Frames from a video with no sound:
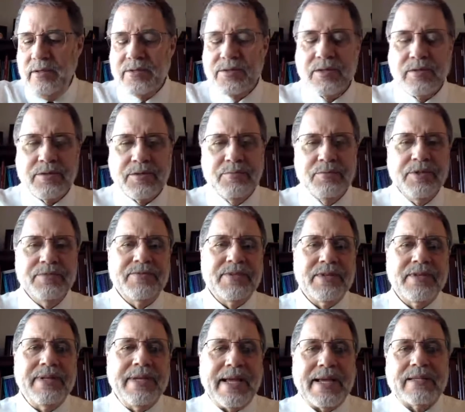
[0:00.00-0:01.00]
So let's move
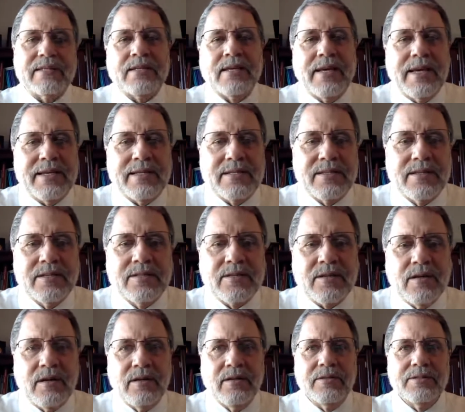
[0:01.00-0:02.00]
to the next case.
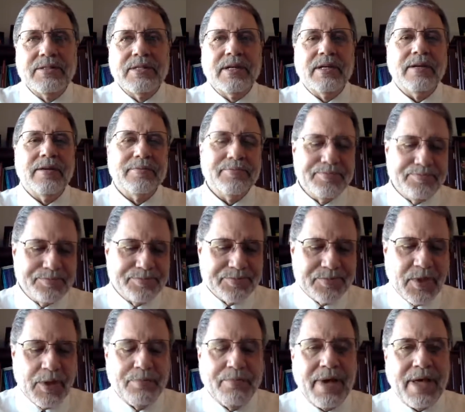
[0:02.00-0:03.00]
It's called
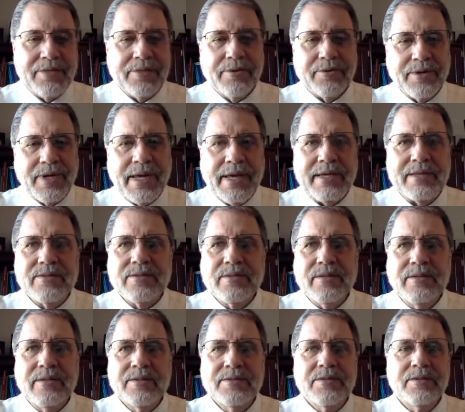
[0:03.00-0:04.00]
the Bethel case,
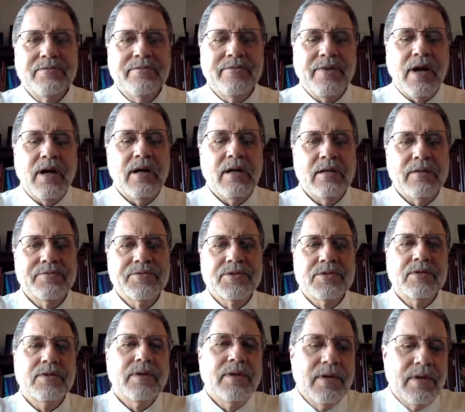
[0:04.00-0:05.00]
and this
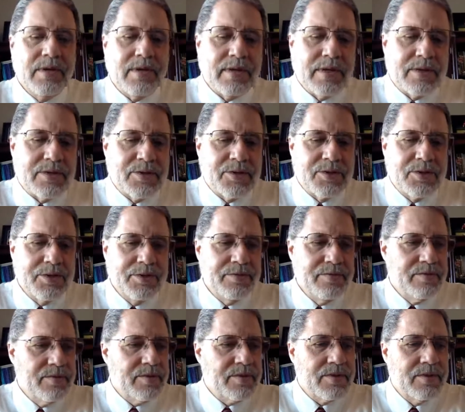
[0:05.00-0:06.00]
involves
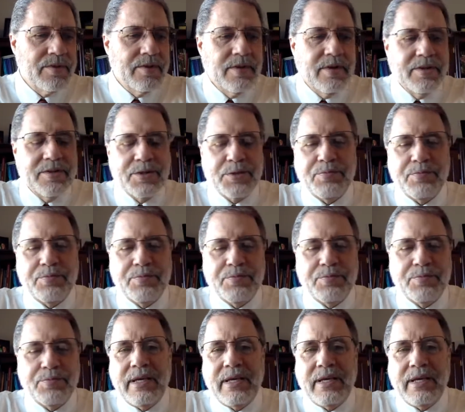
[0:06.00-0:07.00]
students
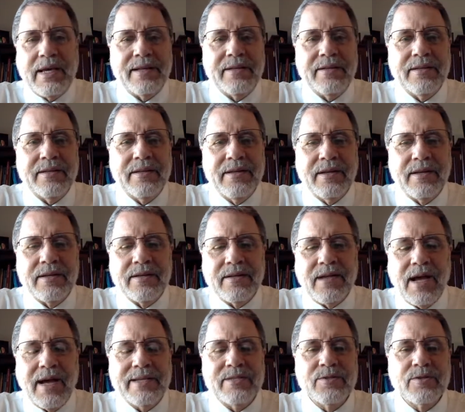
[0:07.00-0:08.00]
speaking at a
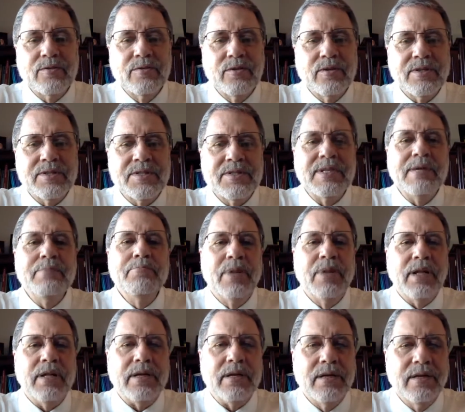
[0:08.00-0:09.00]
high school
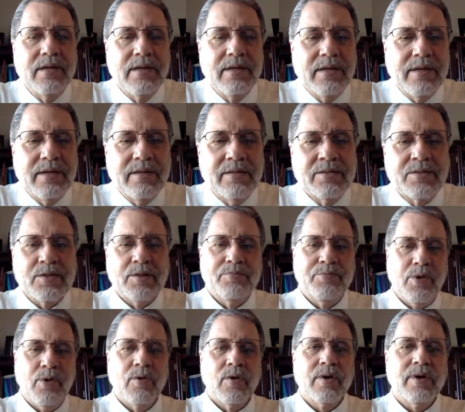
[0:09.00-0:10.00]
assembly in
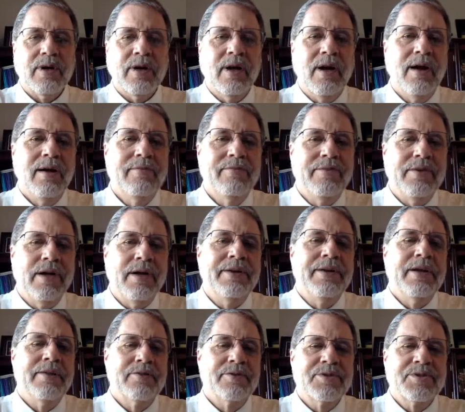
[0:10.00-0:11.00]
support of
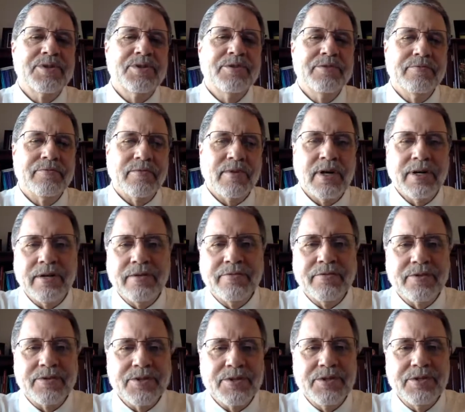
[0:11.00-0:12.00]
another student running
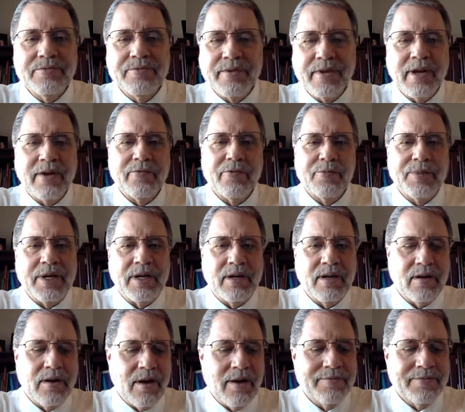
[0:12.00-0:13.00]
for student government
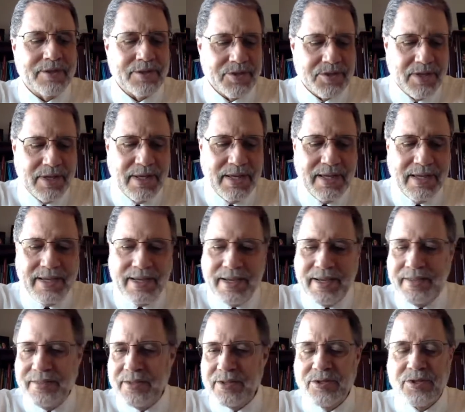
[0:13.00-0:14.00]
office.
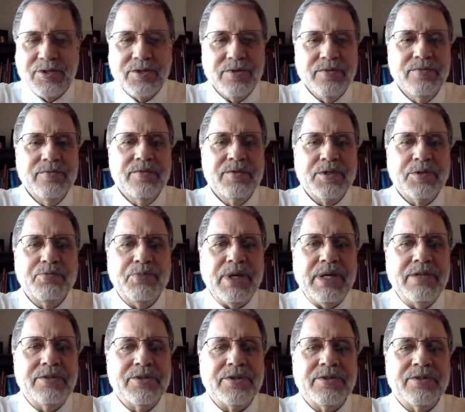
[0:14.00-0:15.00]
And the student's
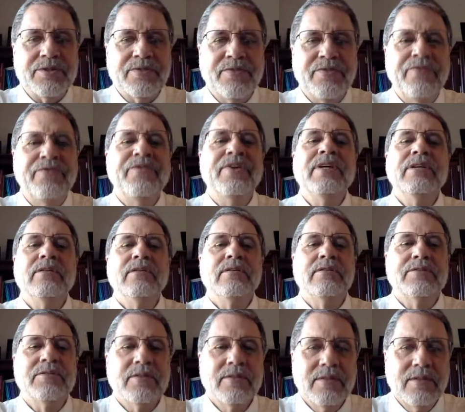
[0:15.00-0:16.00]
speech is
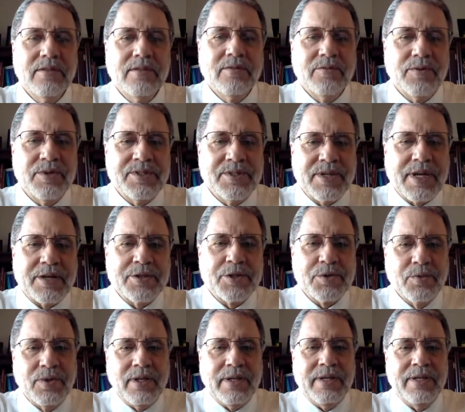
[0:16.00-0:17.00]
filled with
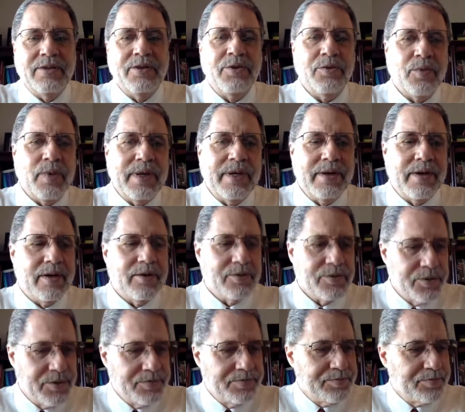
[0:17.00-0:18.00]
sexual
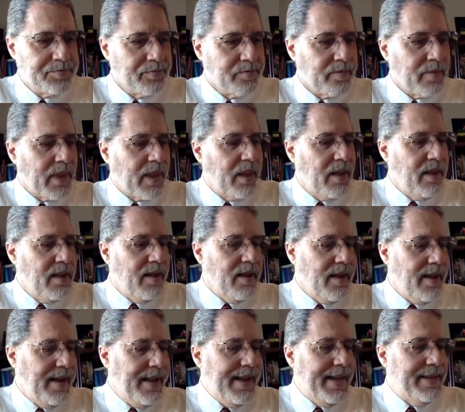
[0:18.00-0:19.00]
innuendos.
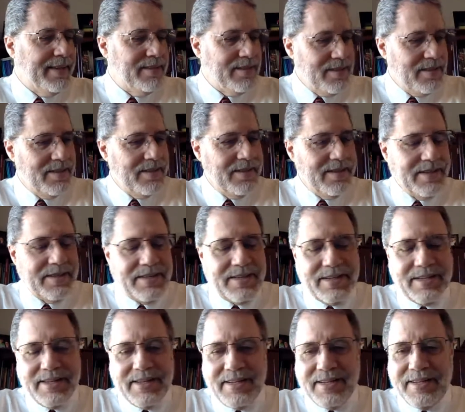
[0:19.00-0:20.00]
And
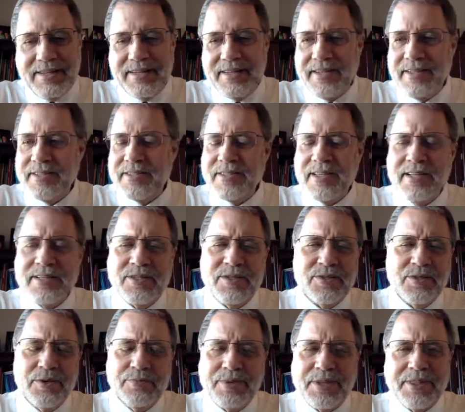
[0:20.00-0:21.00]
he says
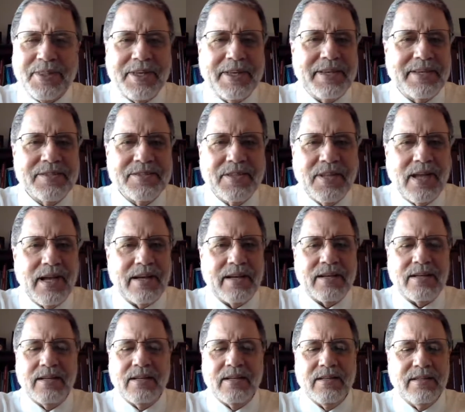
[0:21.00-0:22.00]
stupid things
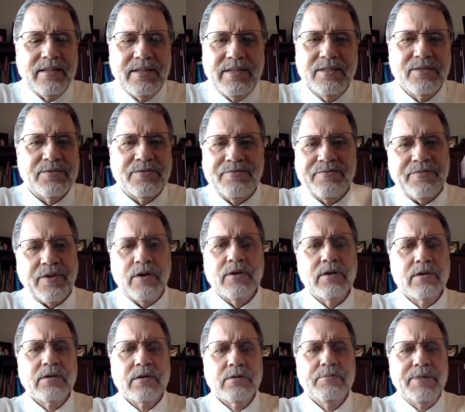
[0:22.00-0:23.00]
like, he's
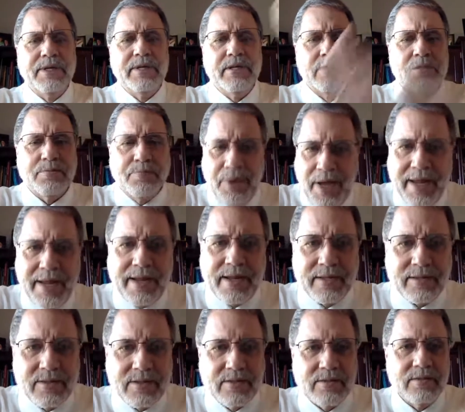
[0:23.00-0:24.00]
firm in his
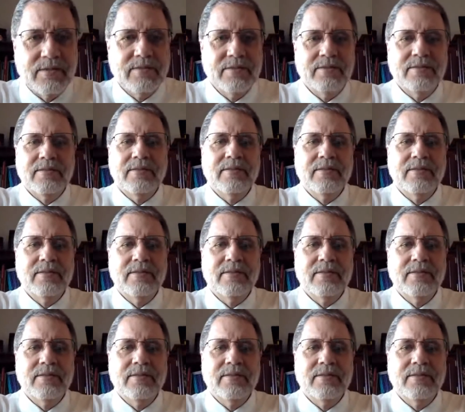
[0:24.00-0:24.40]
pants.